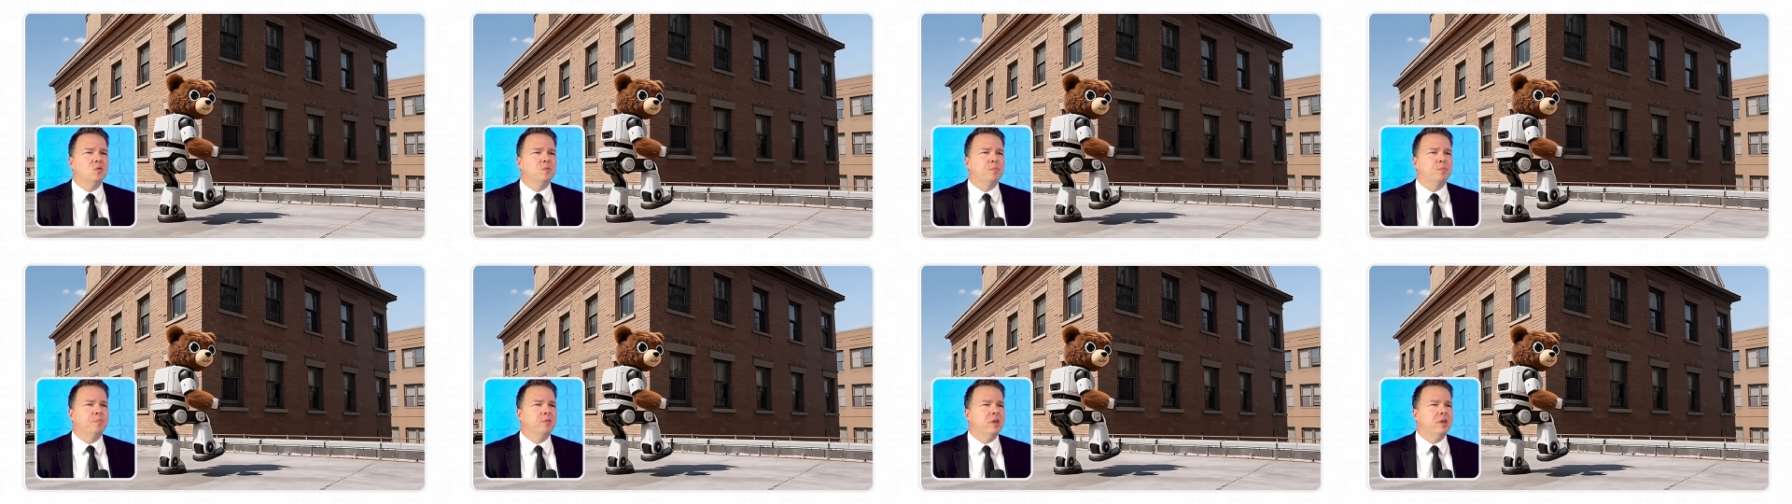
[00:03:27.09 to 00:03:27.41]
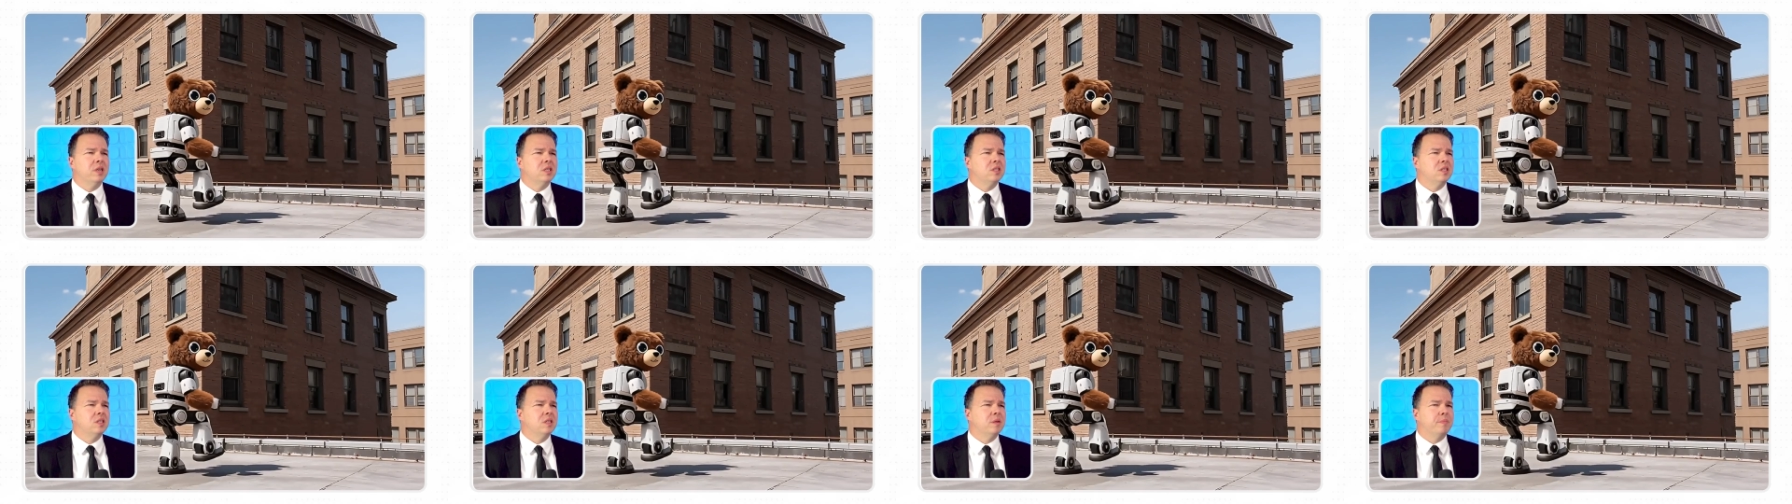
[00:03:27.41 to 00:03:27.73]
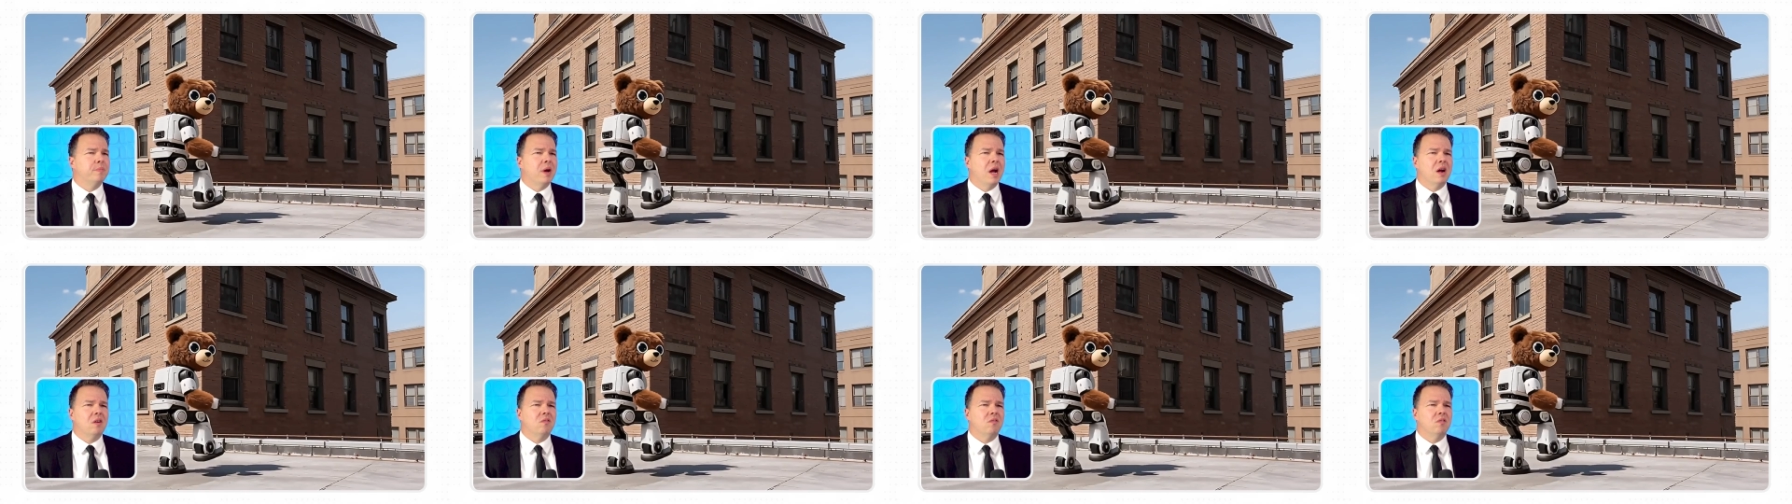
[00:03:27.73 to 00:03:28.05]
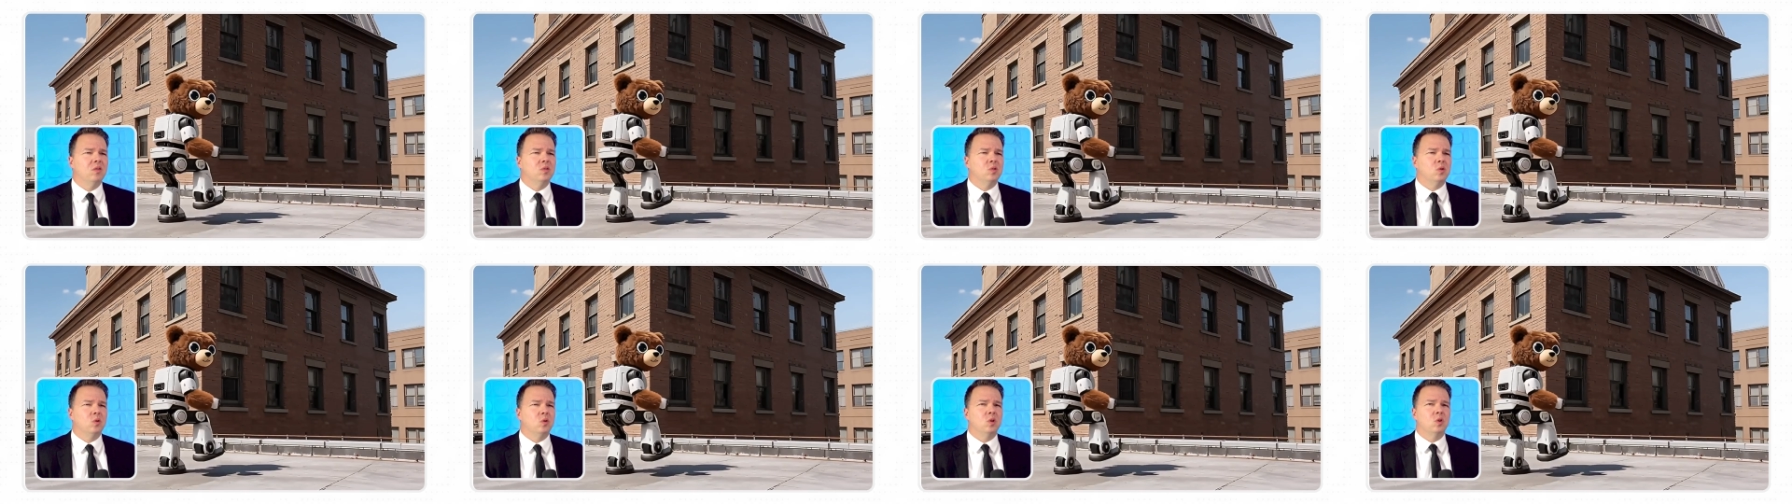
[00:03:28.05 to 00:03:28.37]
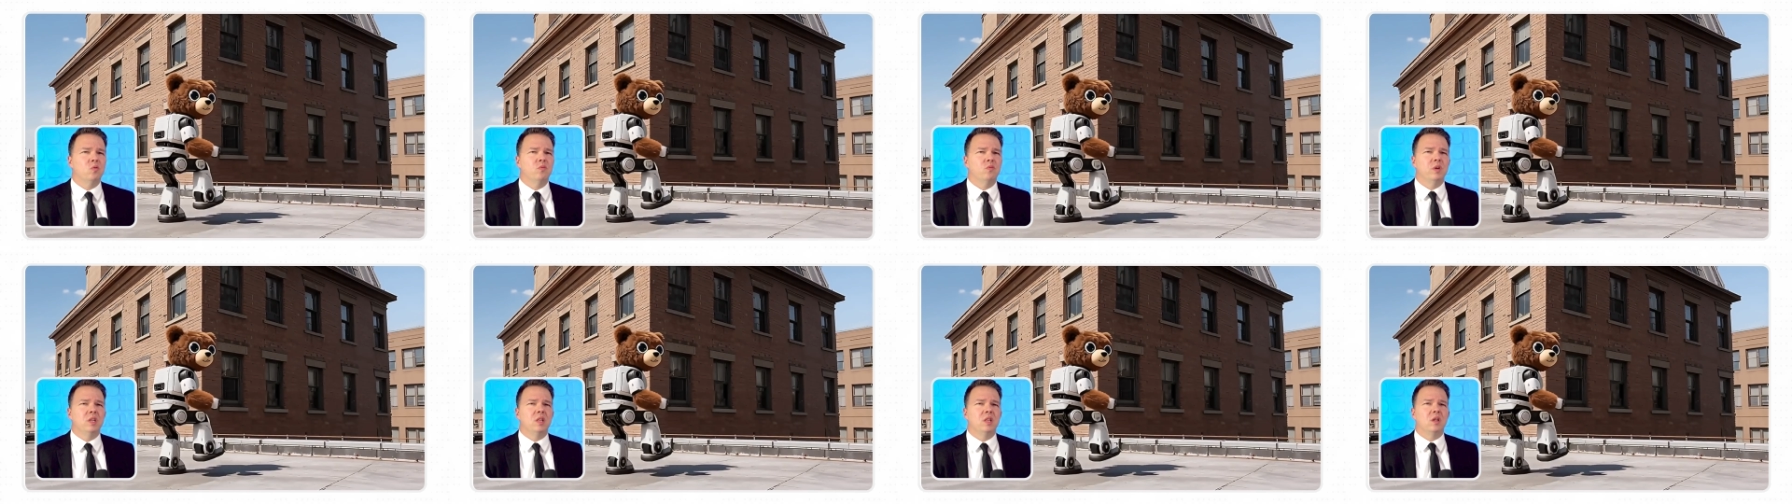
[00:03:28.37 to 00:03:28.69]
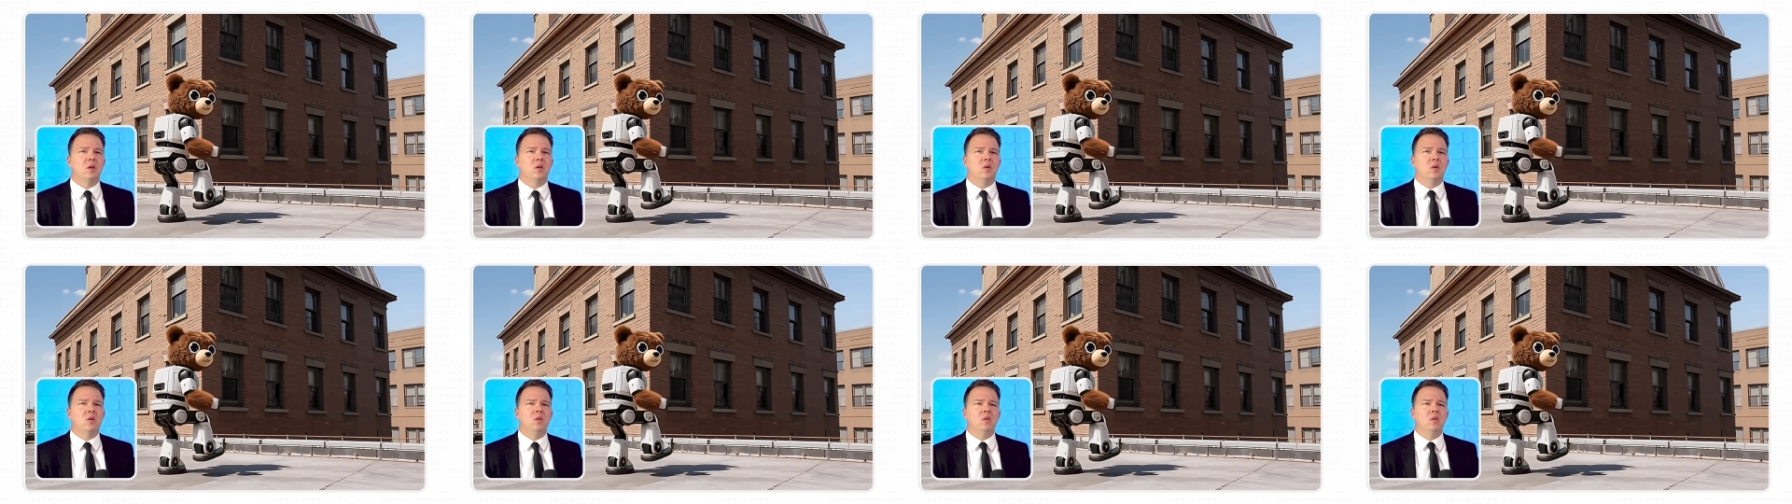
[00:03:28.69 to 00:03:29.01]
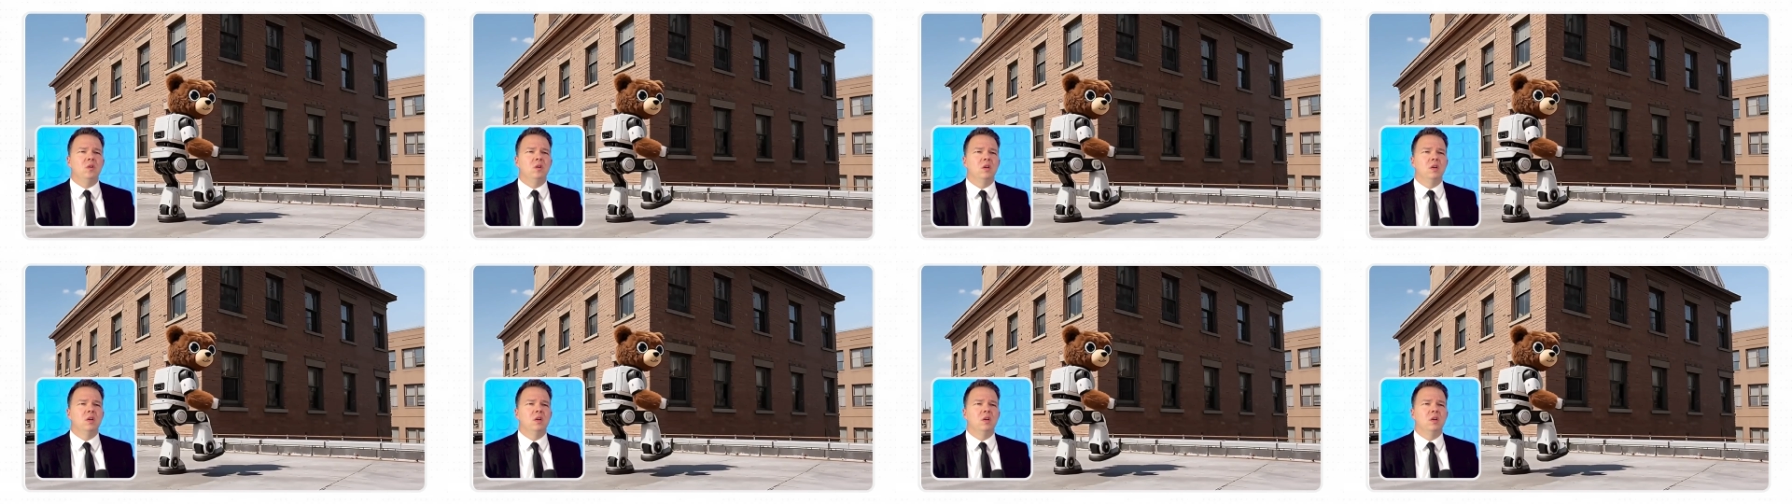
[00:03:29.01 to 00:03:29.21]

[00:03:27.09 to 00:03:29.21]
bricks in the background don't look real at all.